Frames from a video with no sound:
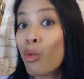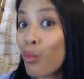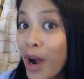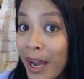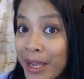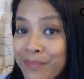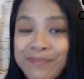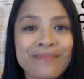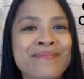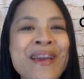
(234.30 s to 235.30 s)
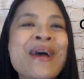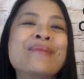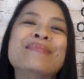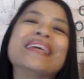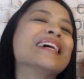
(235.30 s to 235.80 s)
Why?
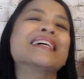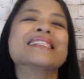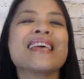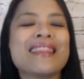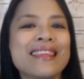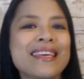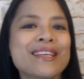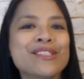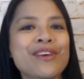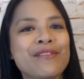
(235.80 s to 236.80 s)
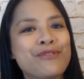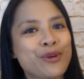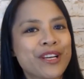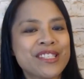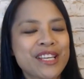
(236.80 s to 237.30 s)
Because these
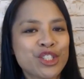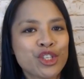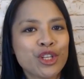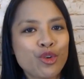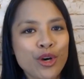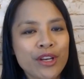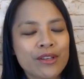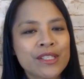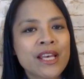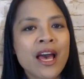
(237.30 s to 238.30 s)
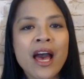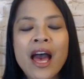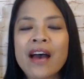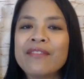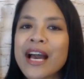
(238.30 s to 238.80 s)
4 essential oils
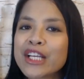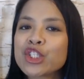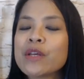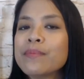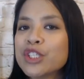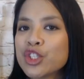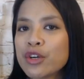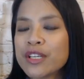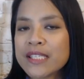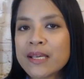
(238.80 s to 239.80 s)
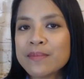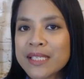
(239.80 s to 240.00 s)
have actually been shown in some